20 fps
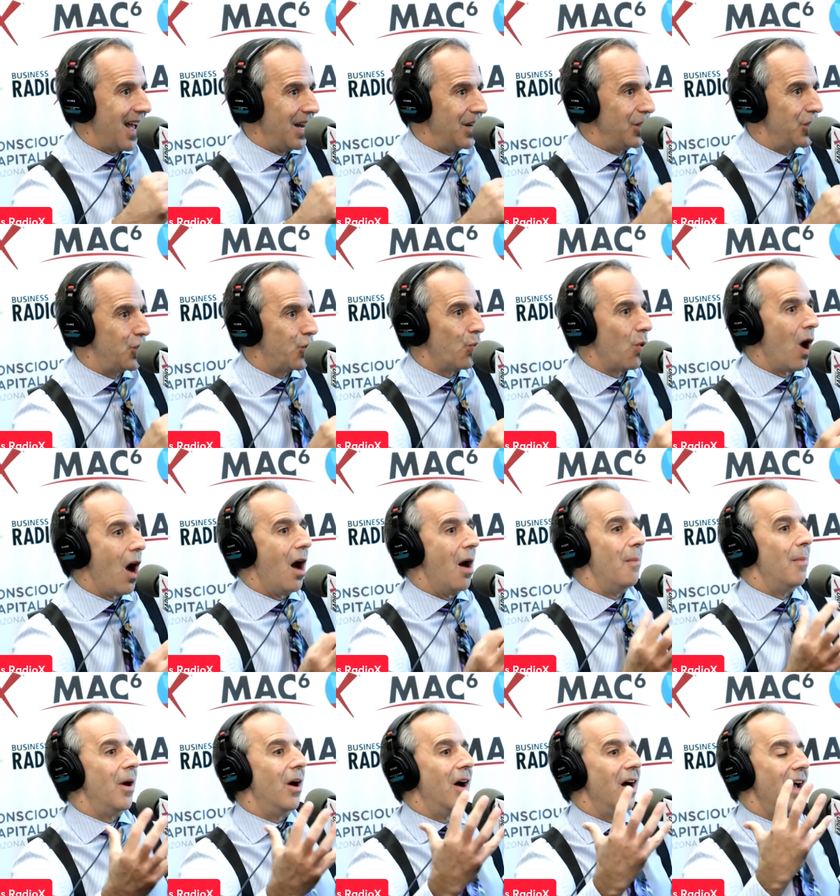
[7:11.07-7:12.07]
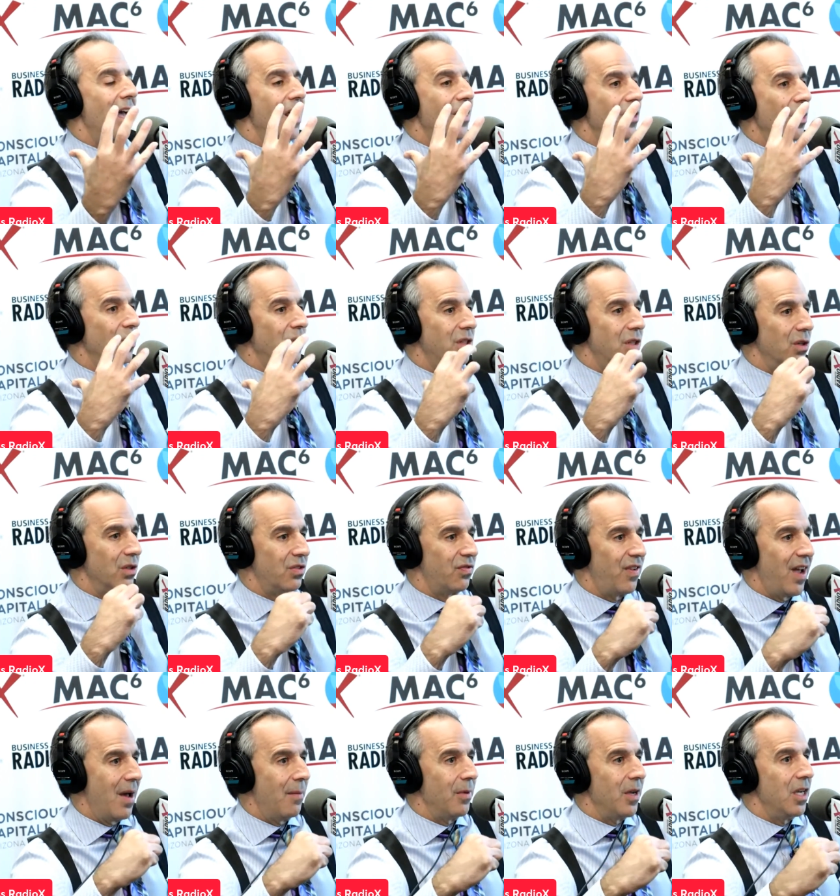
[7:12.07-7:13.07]
drama and those
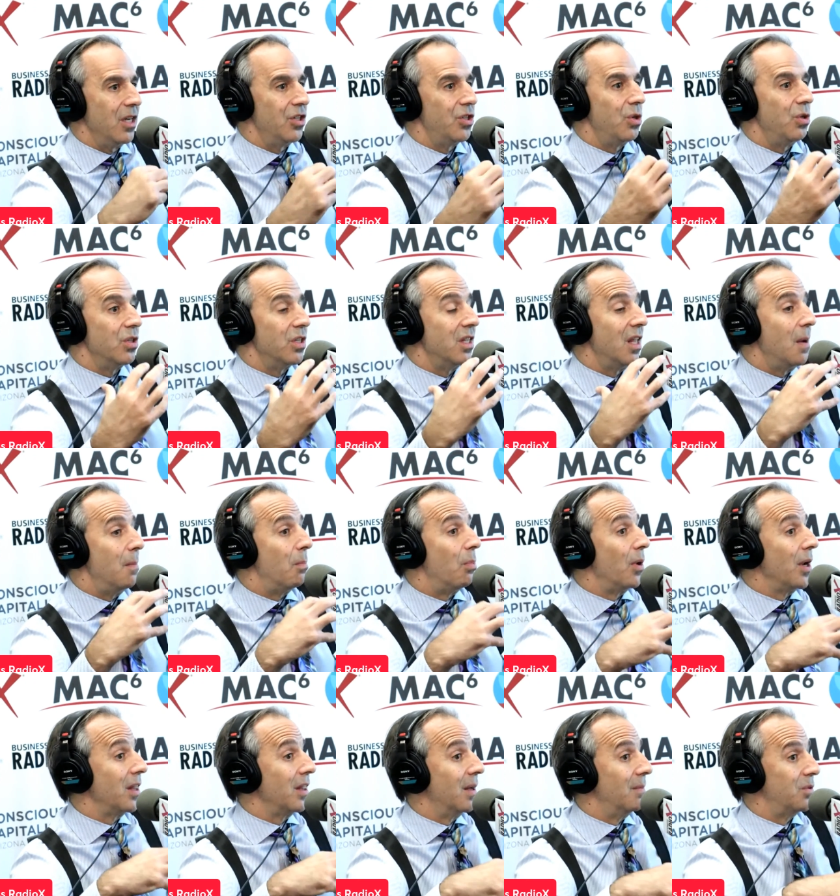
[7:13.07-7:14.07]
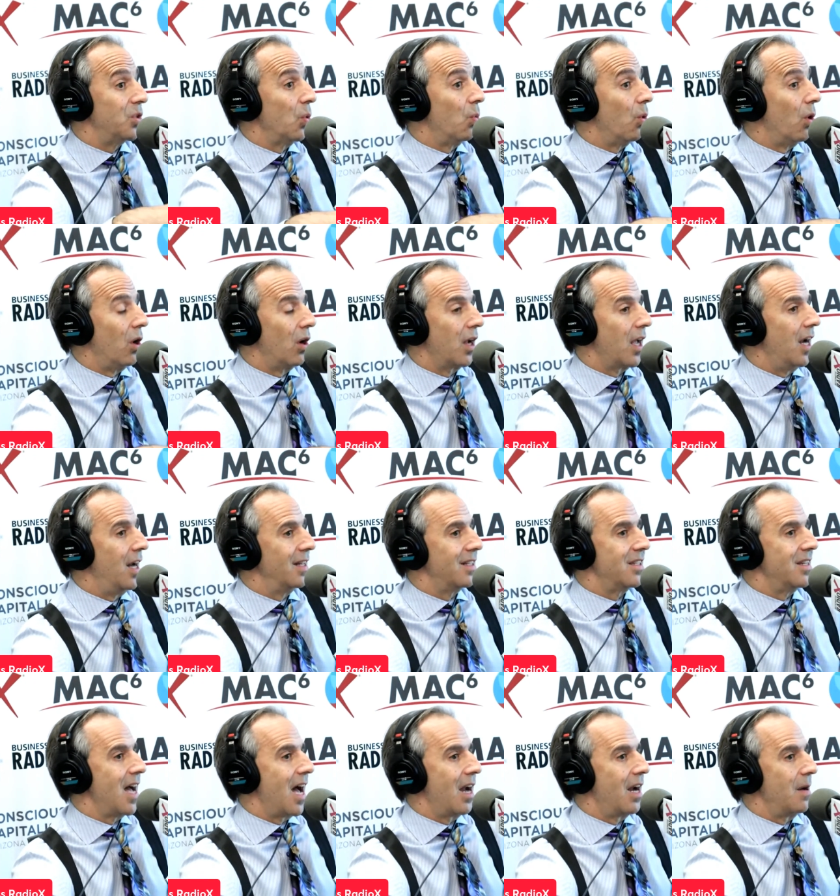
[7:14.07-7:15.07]
family issues and they bring them to work and it's
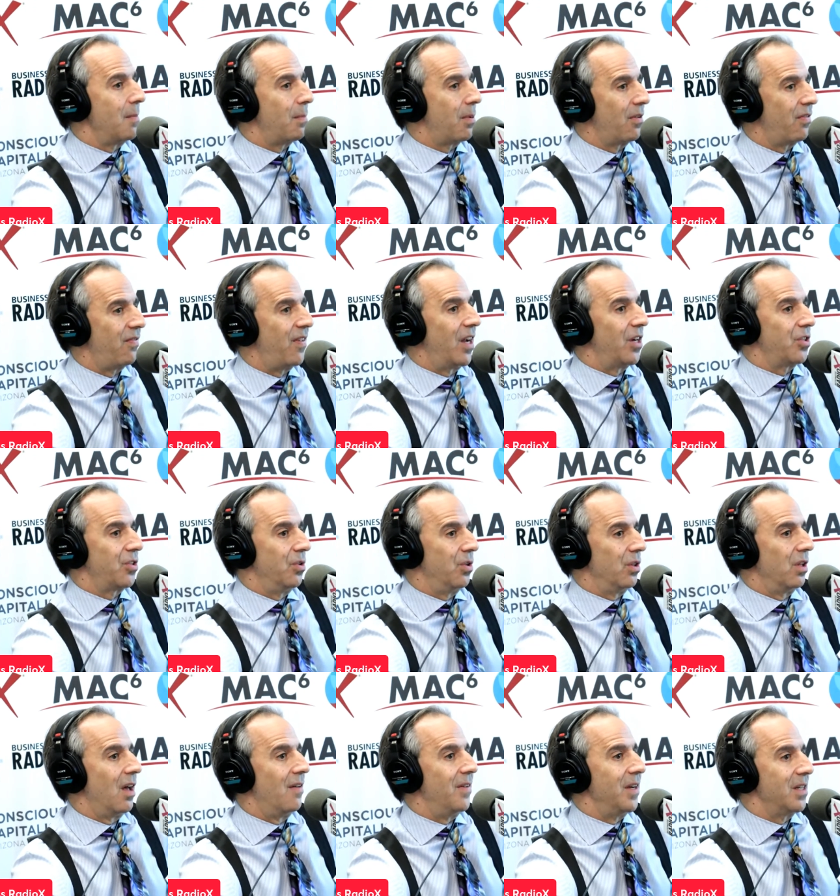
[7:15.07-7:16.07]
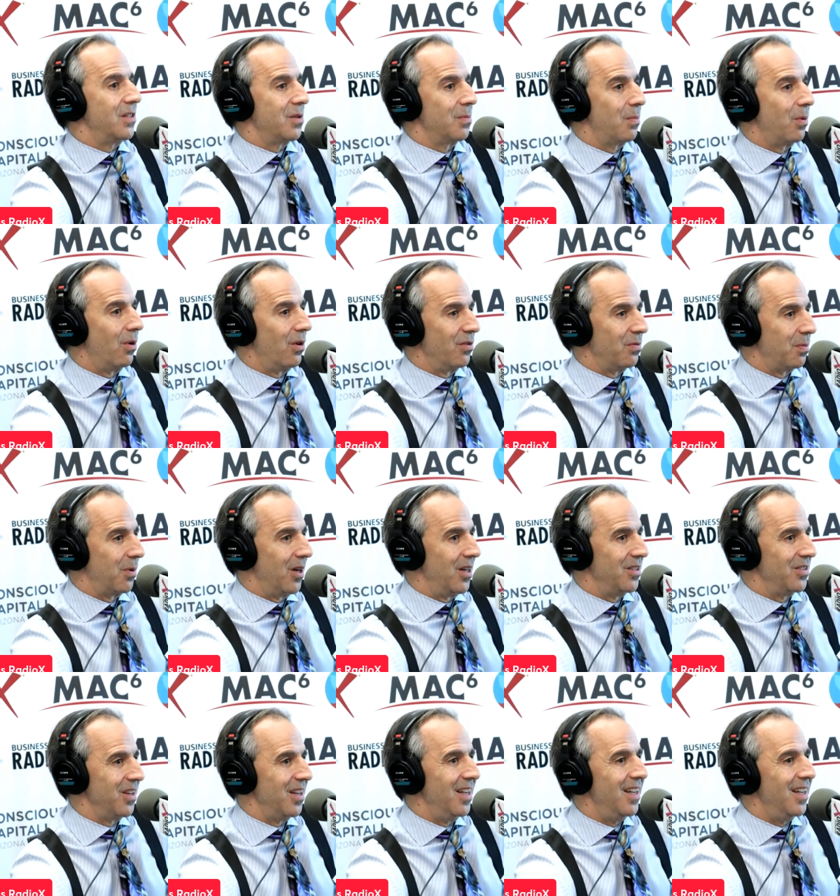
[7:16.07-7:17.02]
not a professional, loving, supportive place.